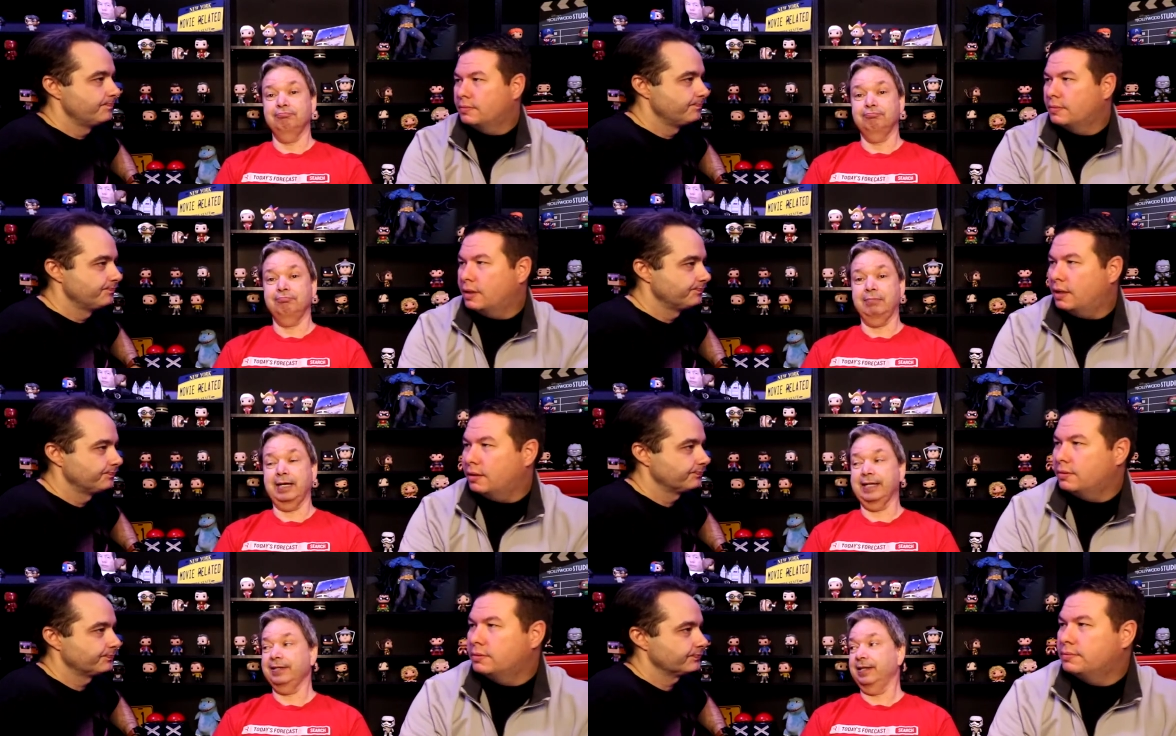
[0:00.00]

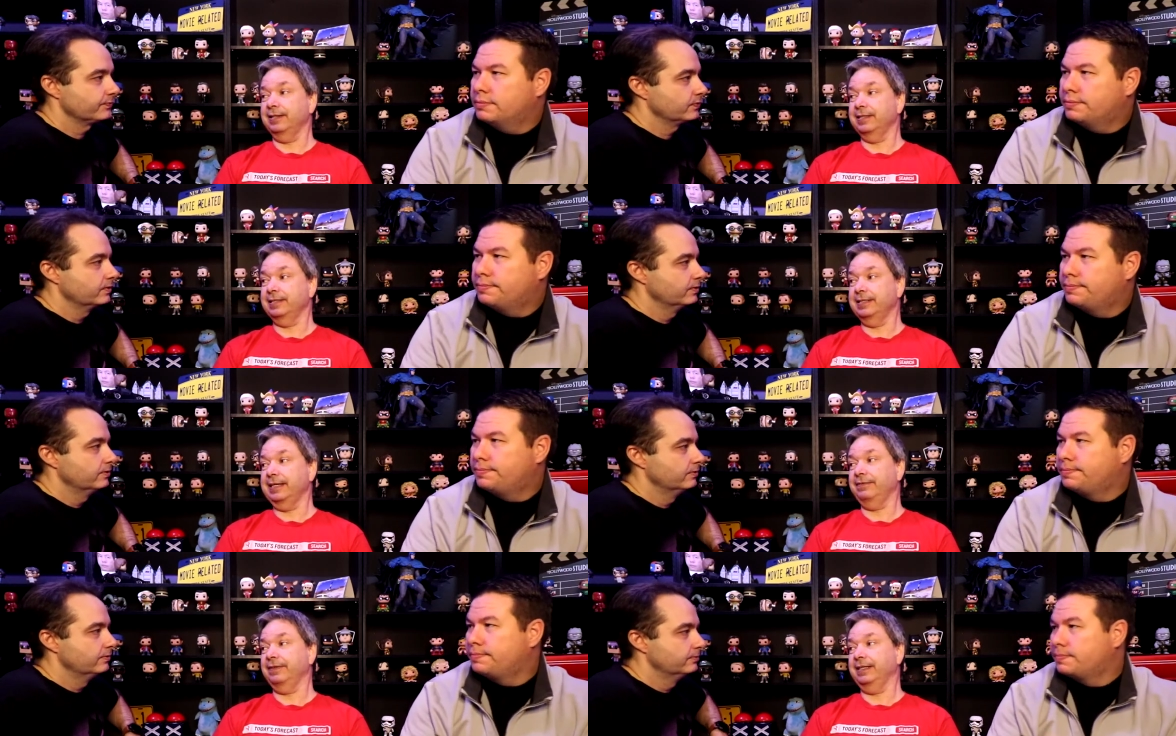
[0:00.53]
Speaker 1: Yeah. I thought this
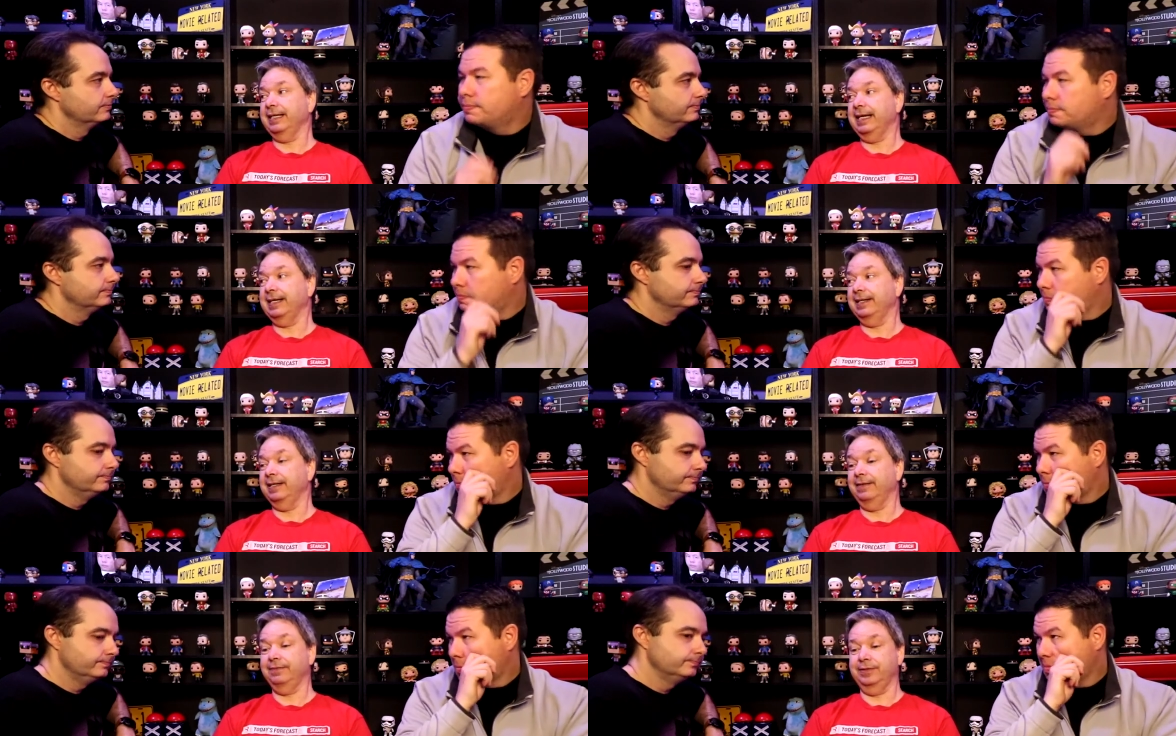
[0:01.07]
definitely had
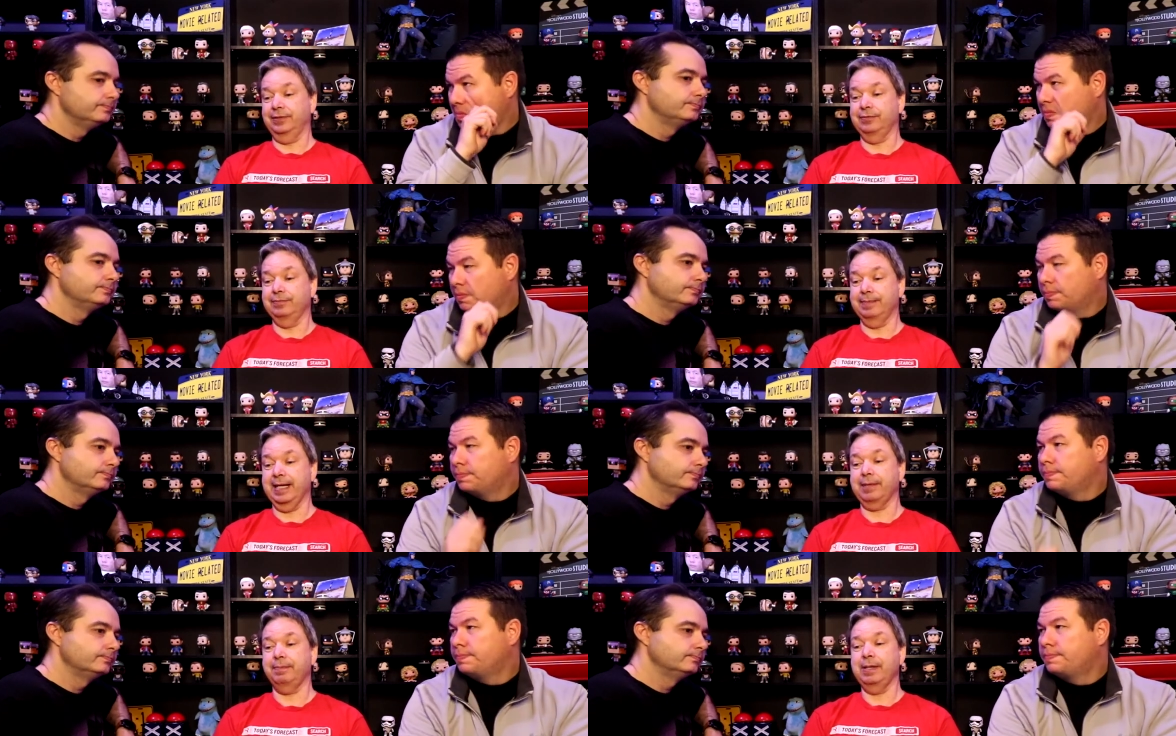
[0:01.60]
enough to
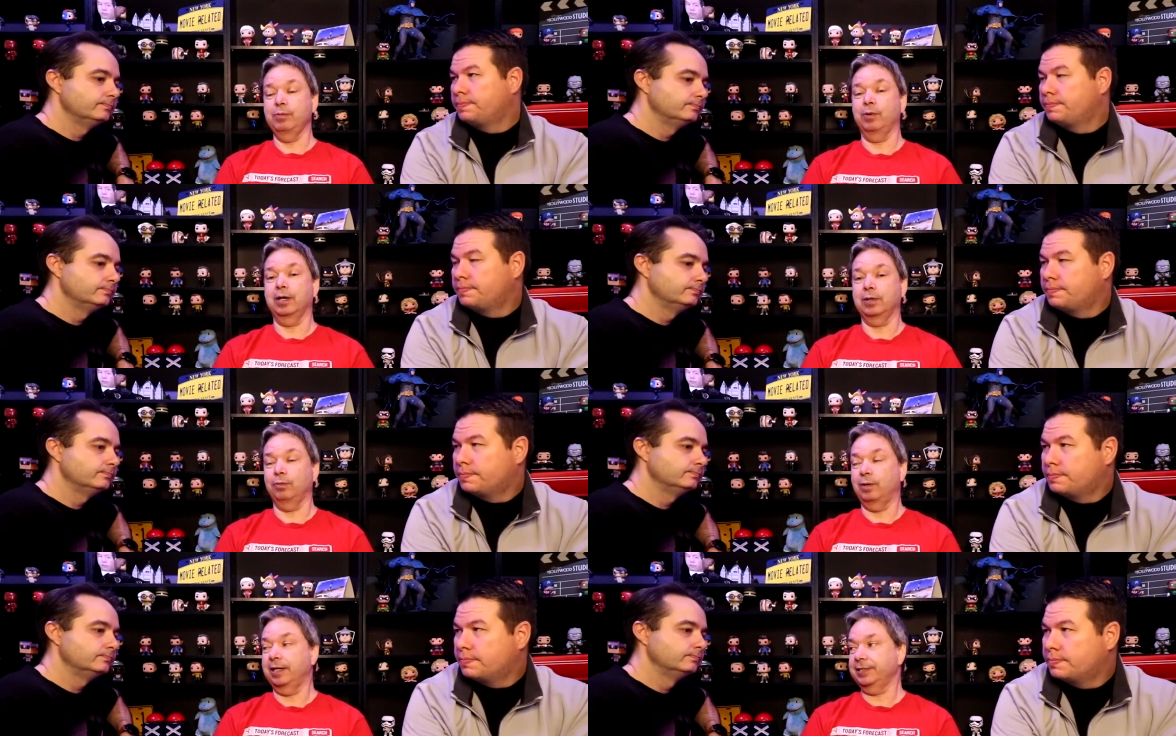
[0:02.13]
make me want
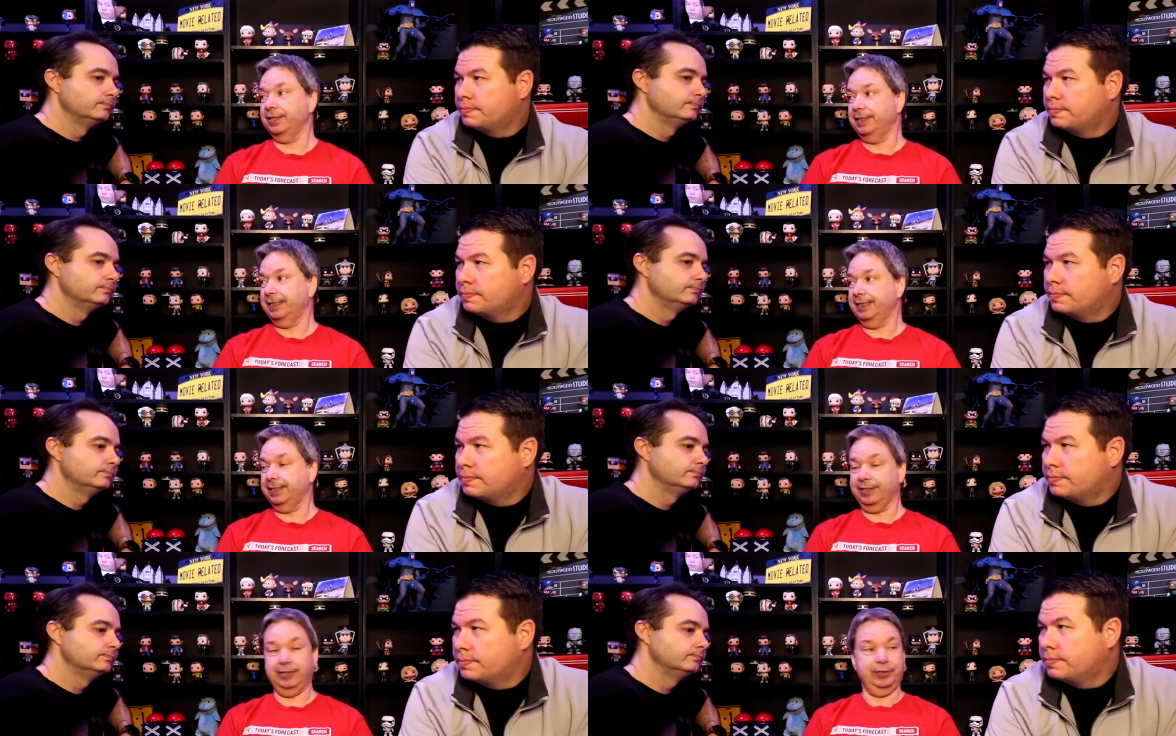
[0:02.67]
to watch a
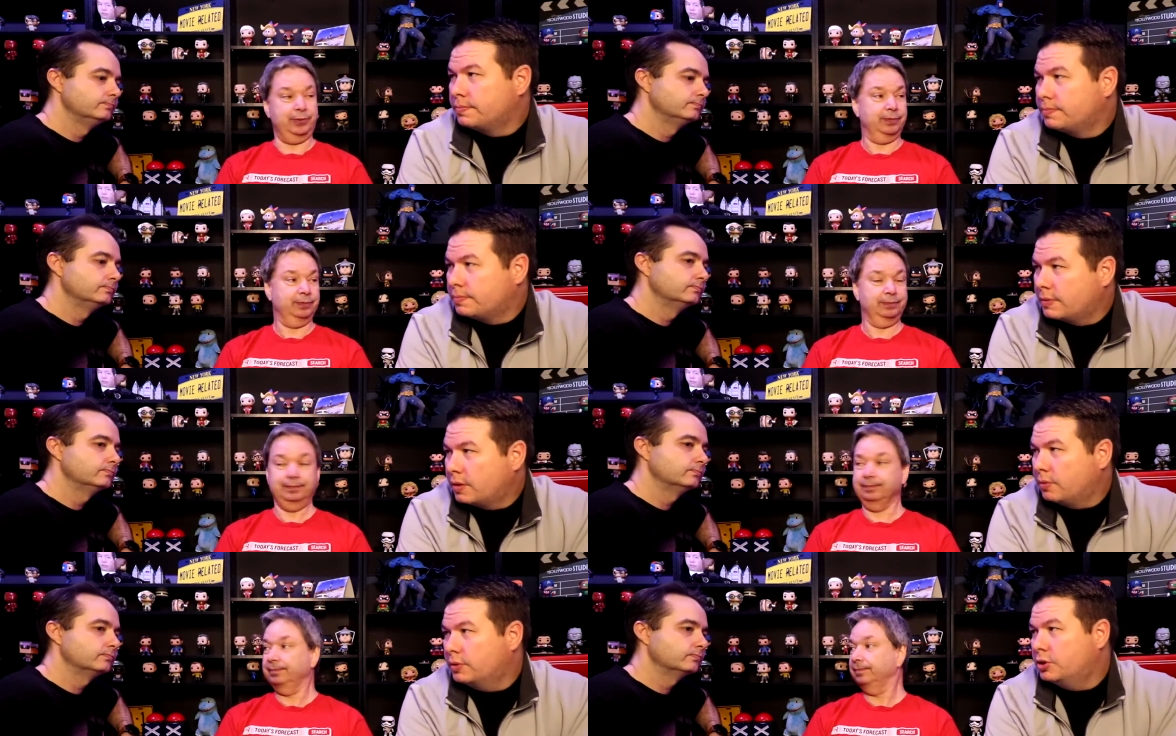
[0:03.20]
season two.
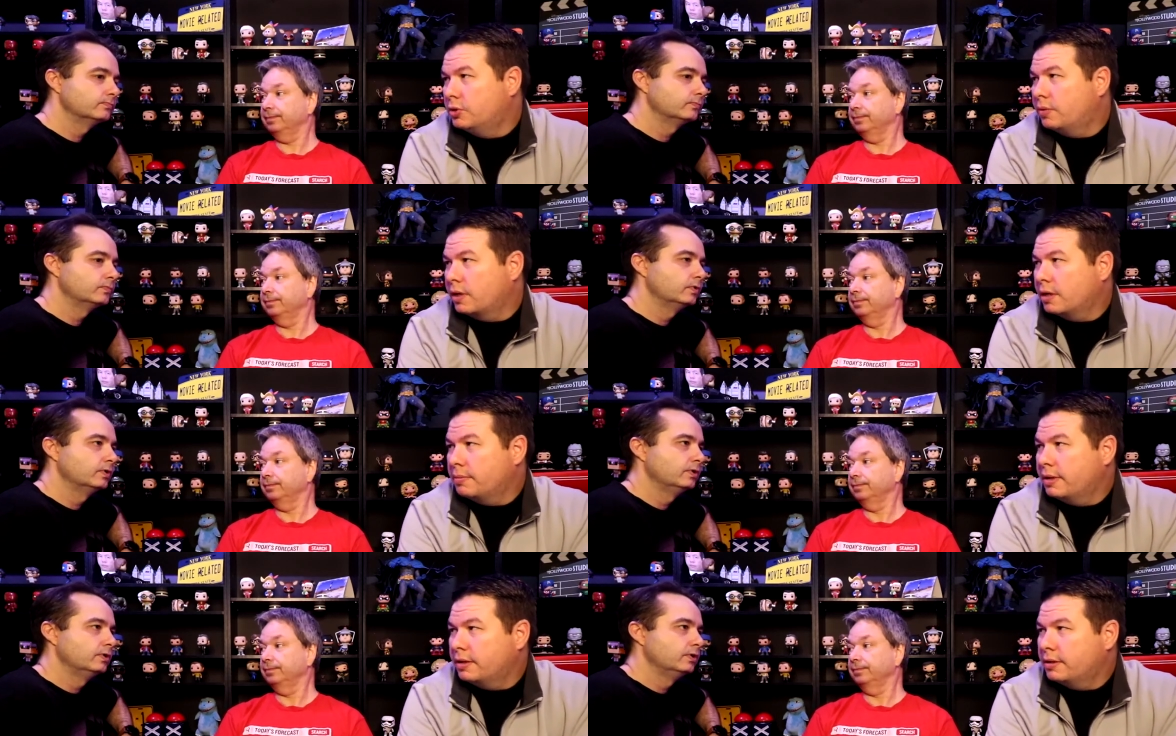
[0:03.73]
Would you
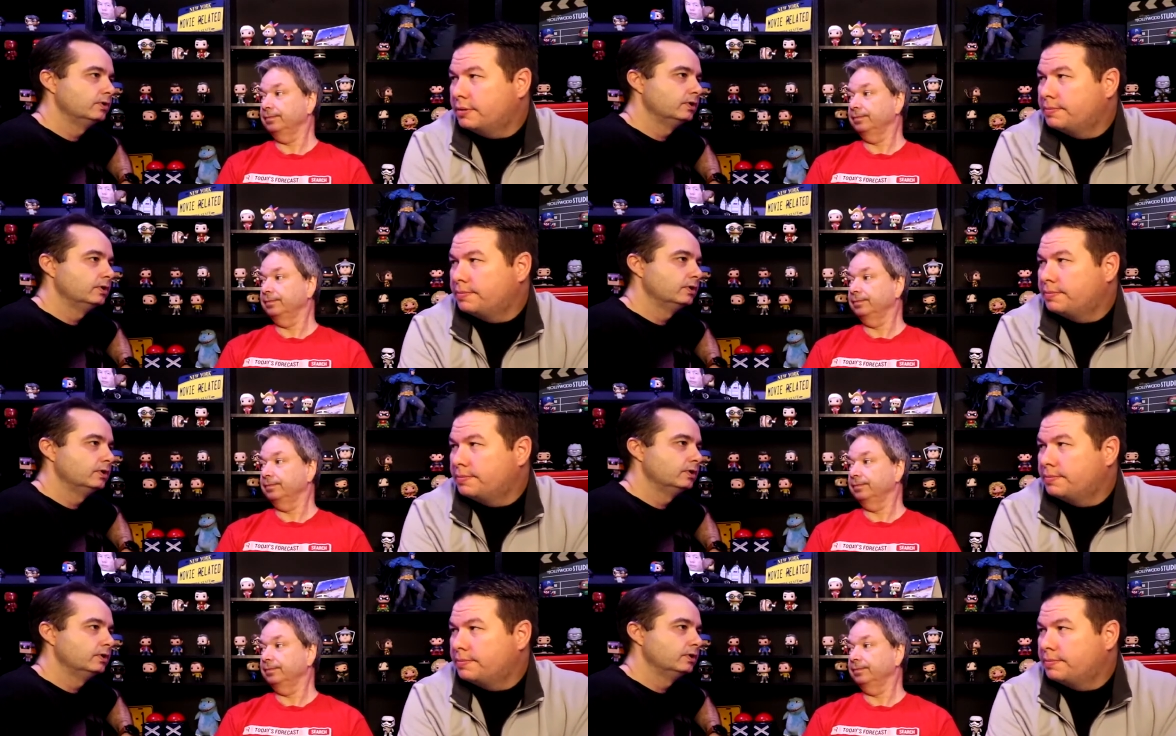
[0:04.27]
recommend?